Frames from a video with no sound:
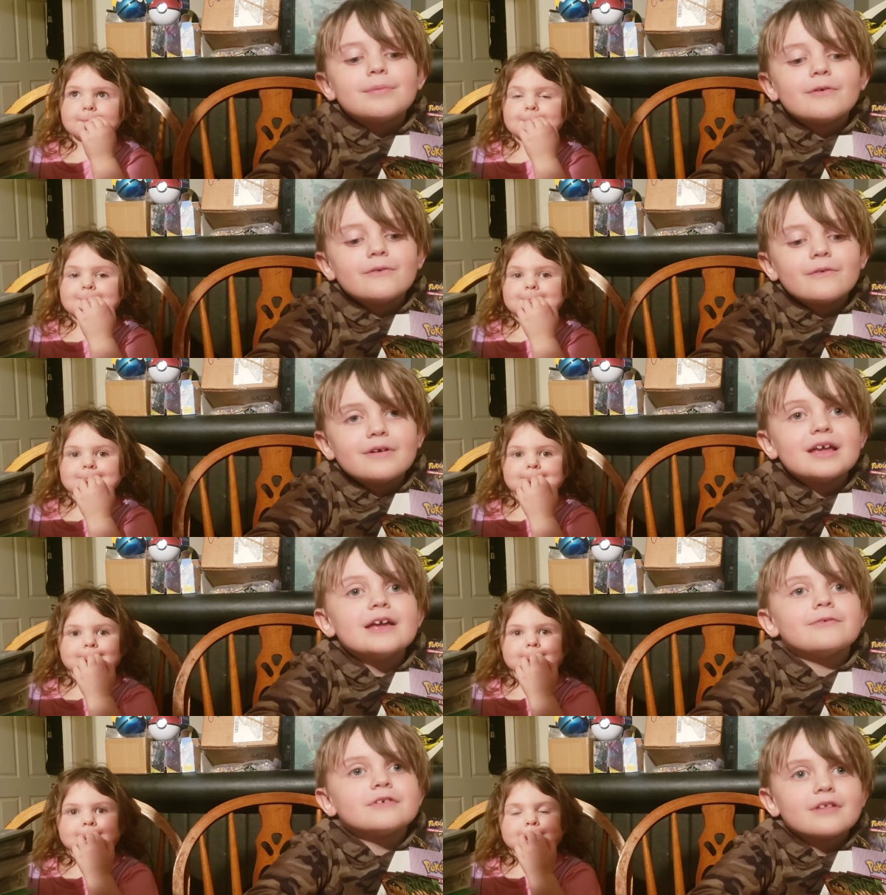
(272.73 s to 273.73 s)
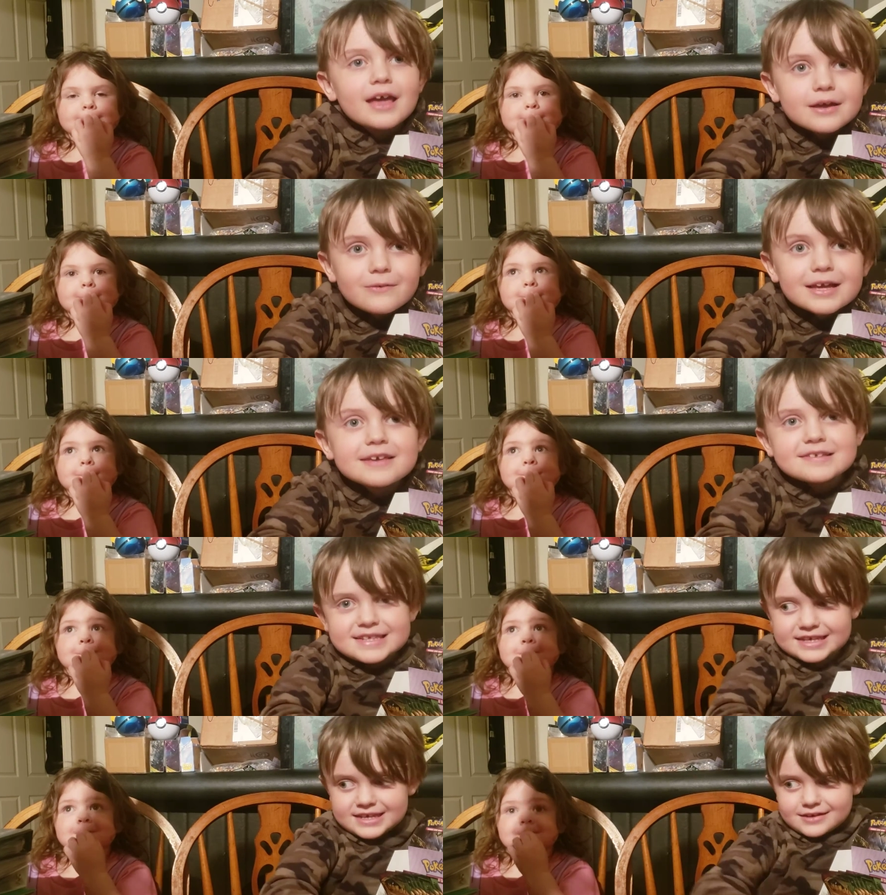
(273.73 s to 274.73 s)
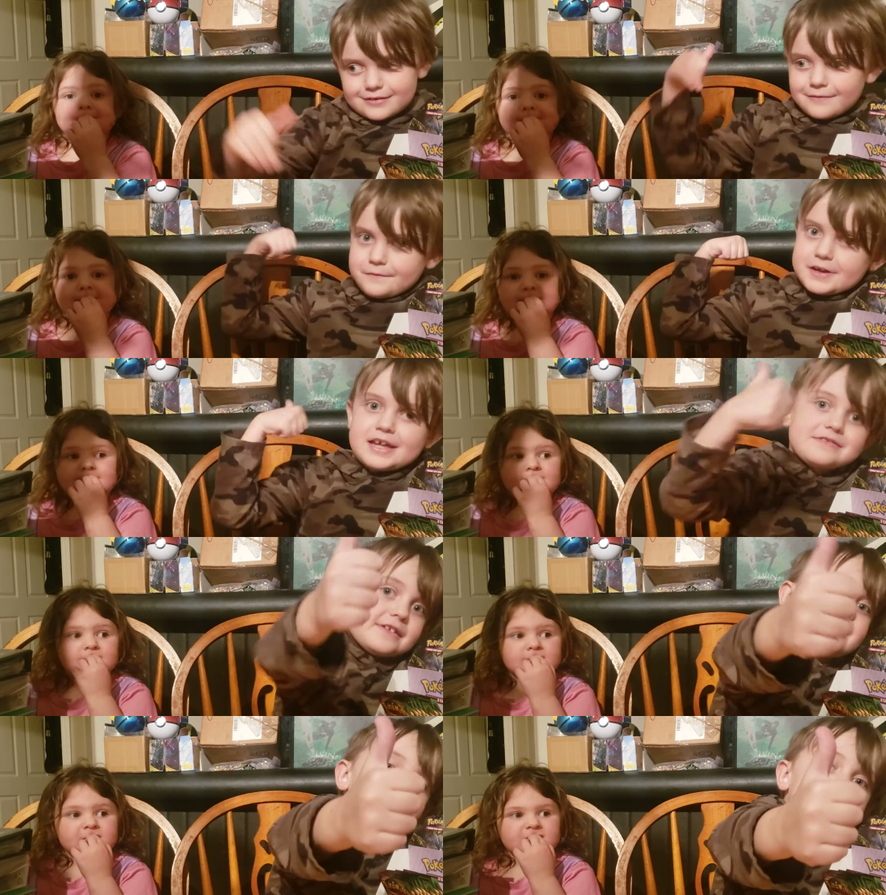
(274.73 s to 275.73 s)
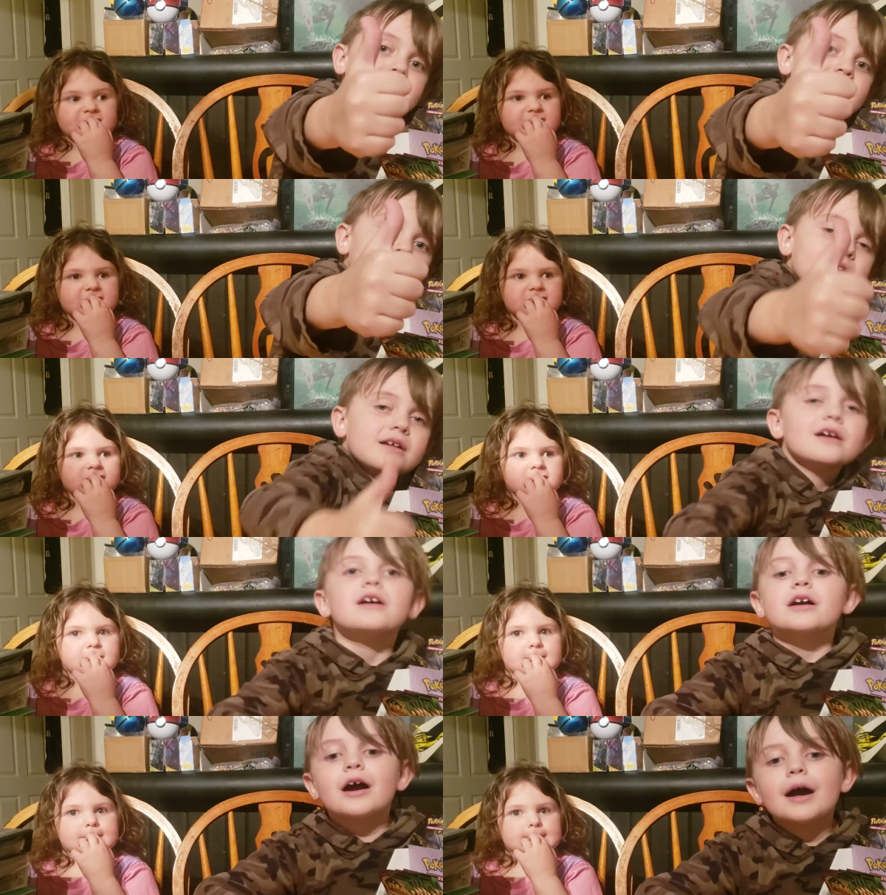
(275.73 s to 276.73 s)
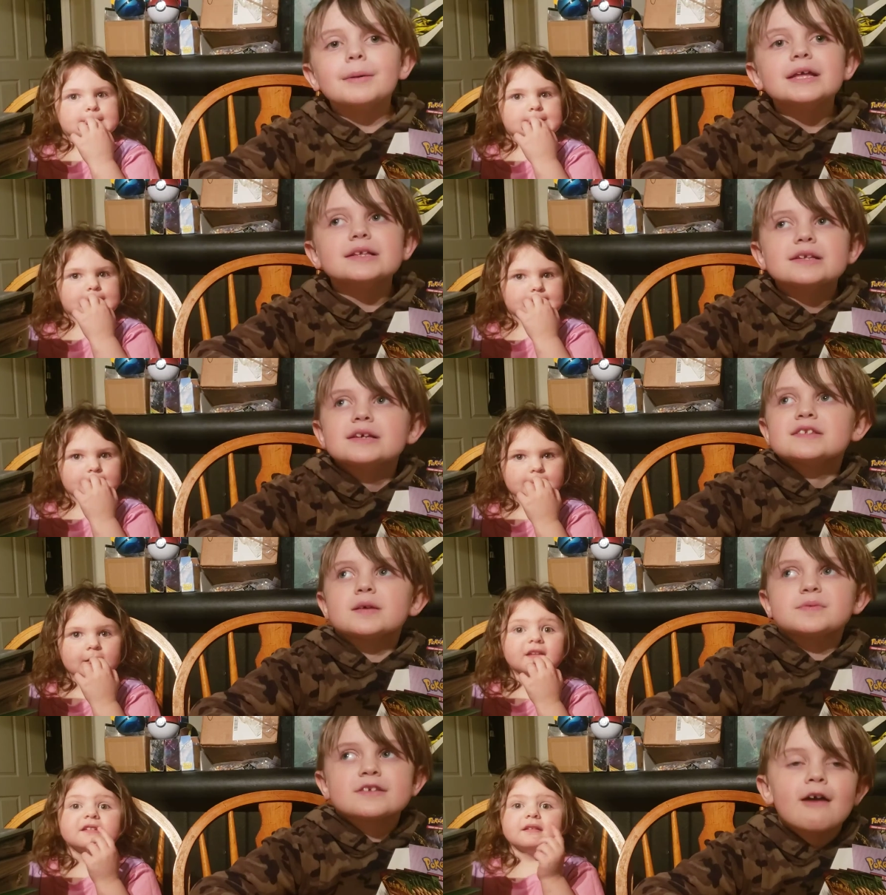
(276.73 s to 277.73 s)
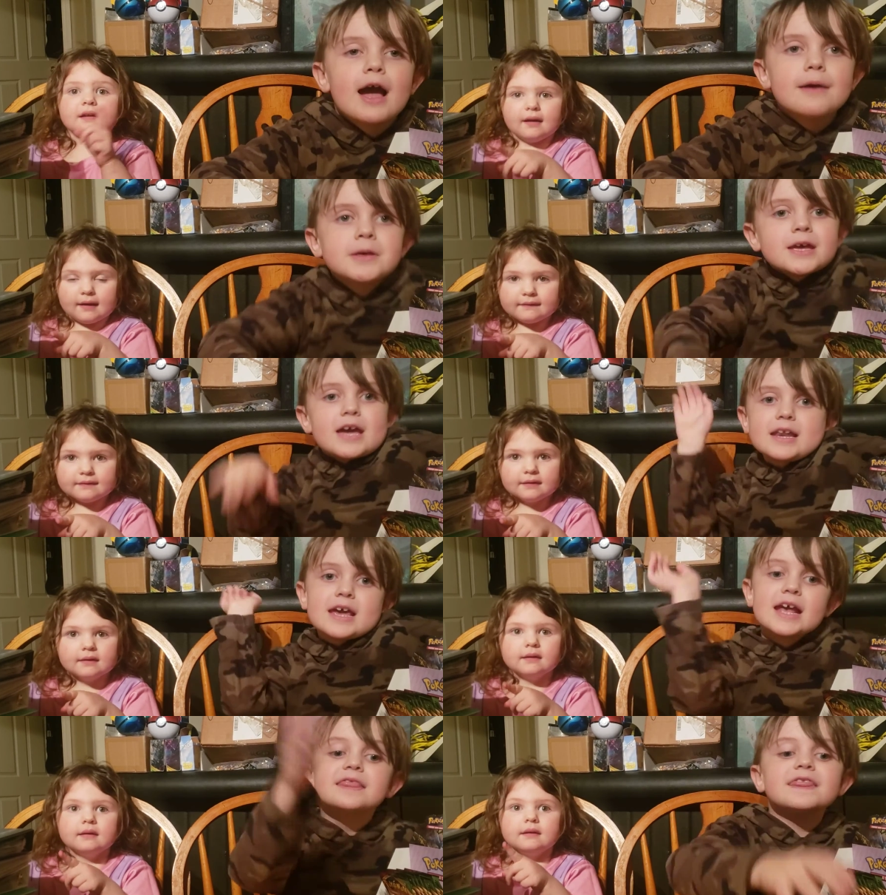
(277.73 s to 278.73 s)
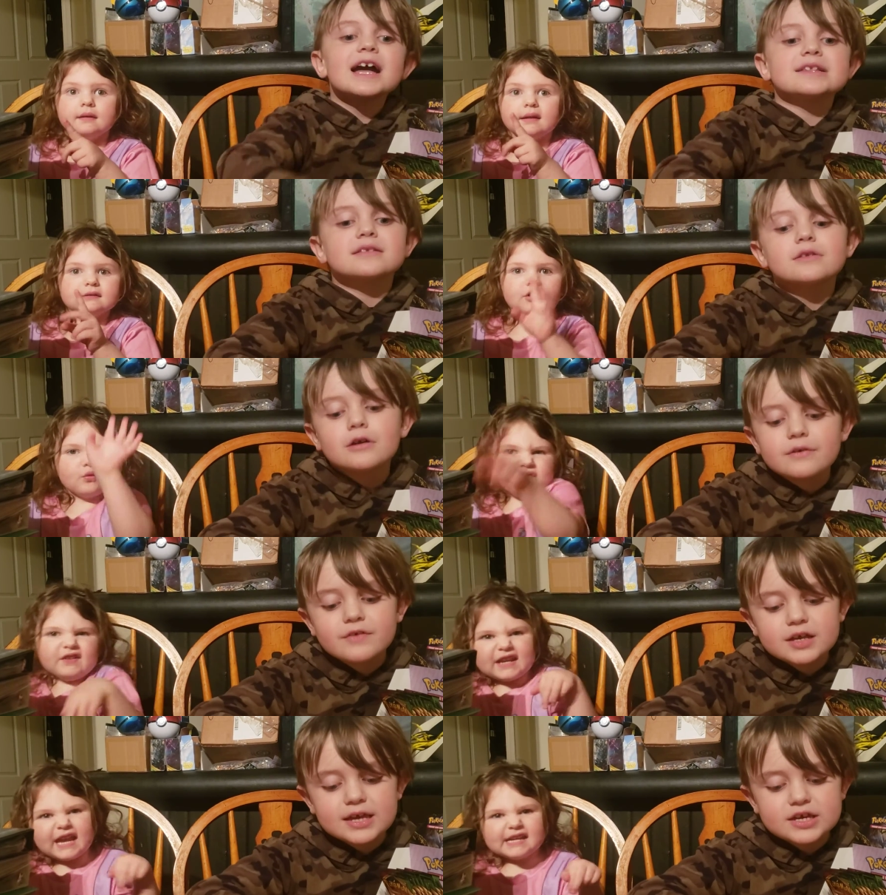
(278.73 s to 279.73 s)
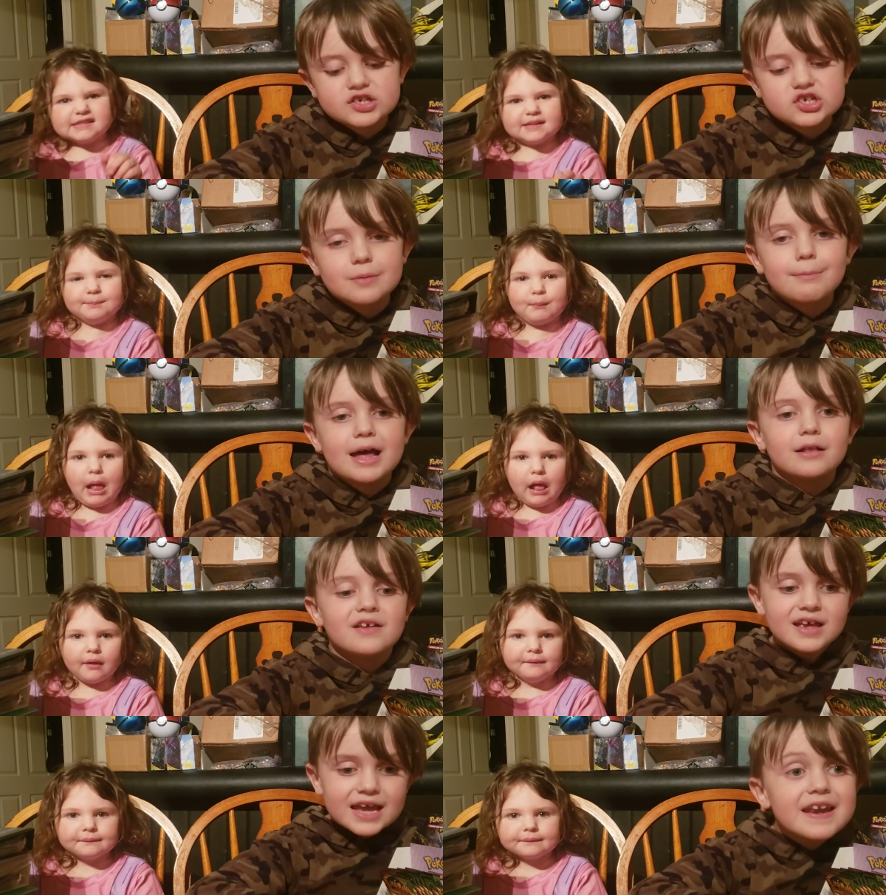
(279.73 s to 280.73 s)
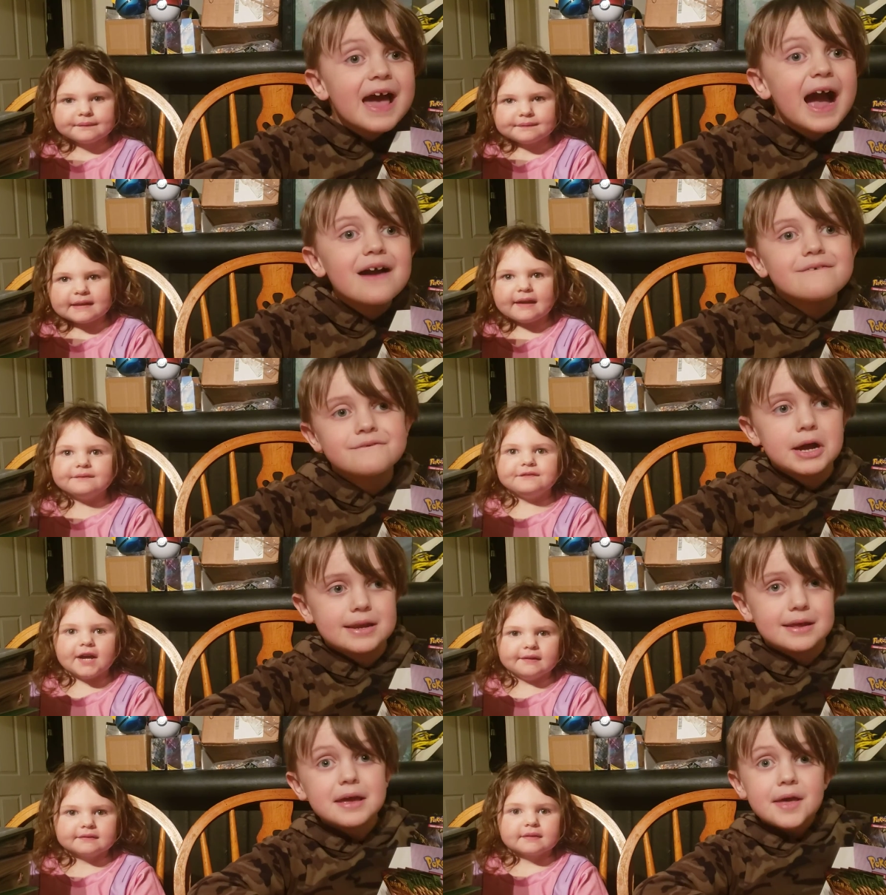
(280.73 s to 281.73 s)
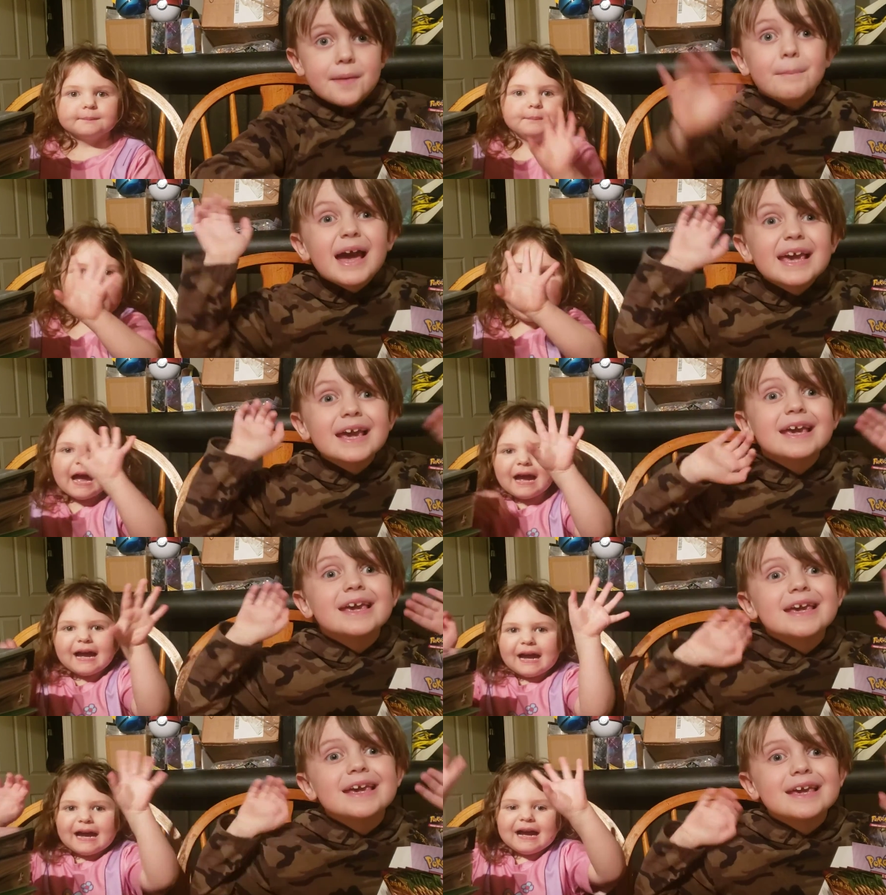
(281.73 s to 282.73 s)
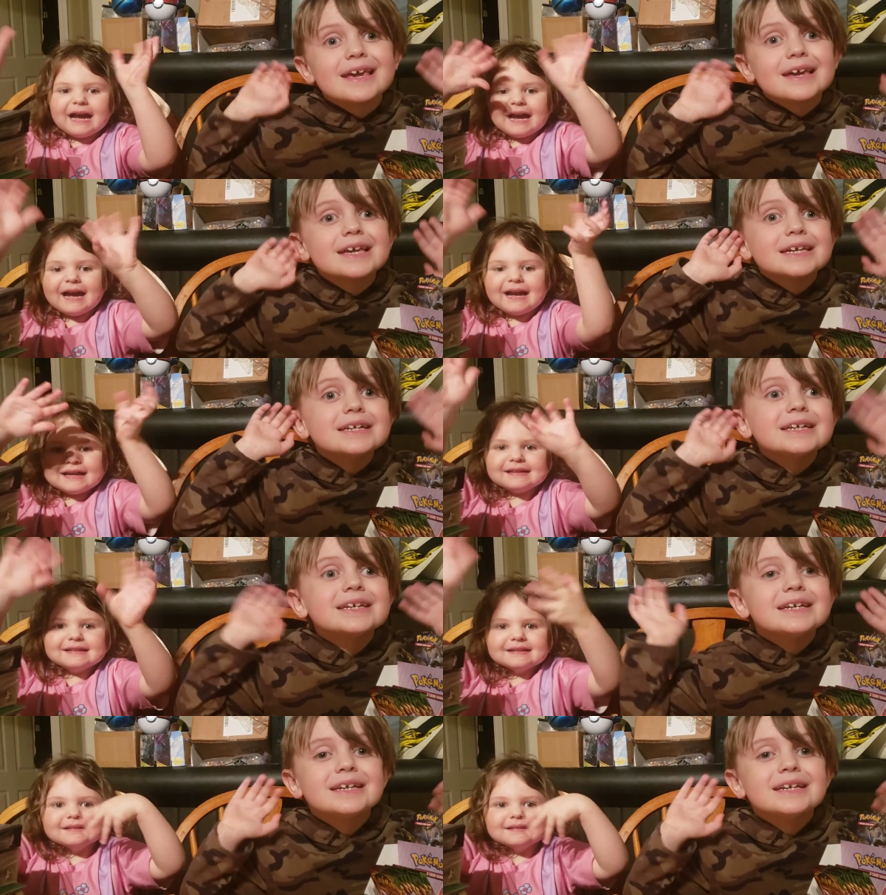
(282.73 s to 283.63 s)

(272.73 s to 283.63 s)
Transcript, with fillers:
Speaker 1: but if you like what you see here, don't forget to like, comment, subscribe, and hit that notification bell. And have fun. Bye. Bye.